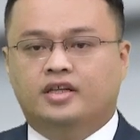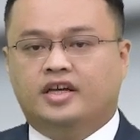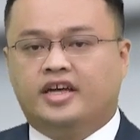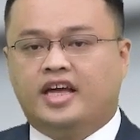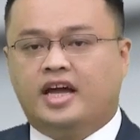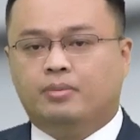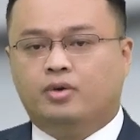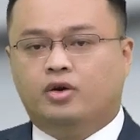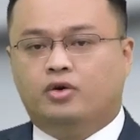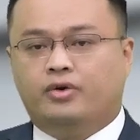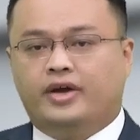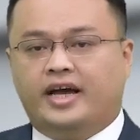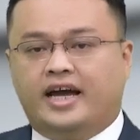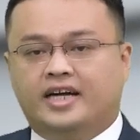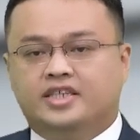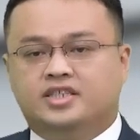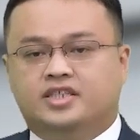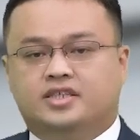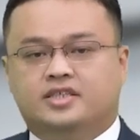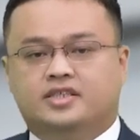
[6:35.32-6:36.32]
The chemical
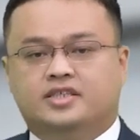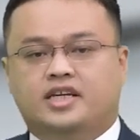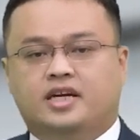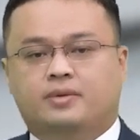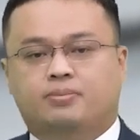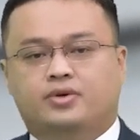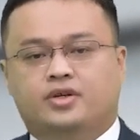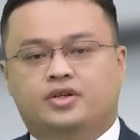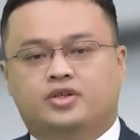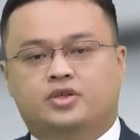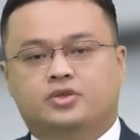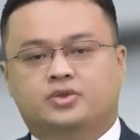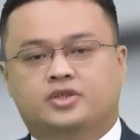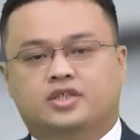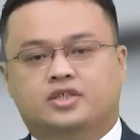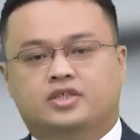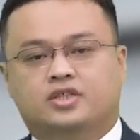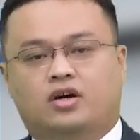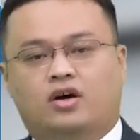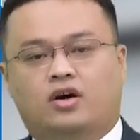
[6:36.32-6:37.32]
reactions that
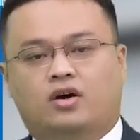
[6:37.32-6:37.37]
produces